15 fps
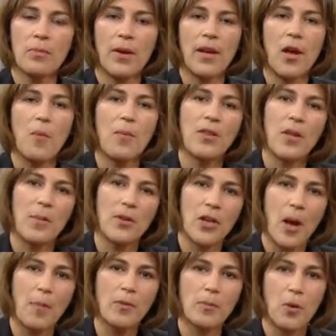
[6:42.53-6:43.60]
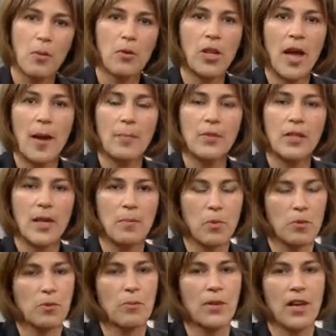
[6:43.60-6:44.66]
by helping them adopt mobile apps and
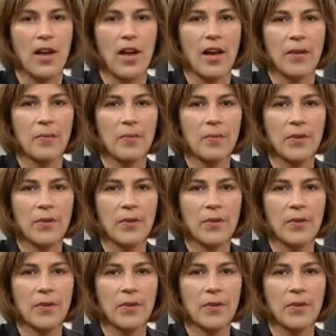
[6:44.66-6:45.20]
mobile BI.